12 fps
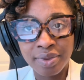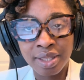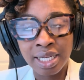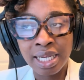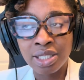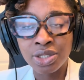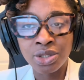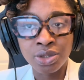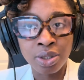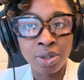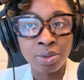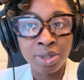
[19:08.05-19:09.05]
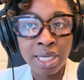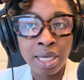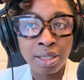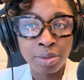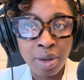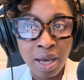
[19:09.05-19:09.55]
that actually struggle with
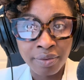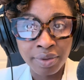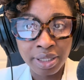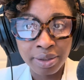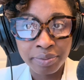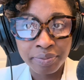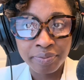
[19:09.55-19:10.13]
childhood poverty.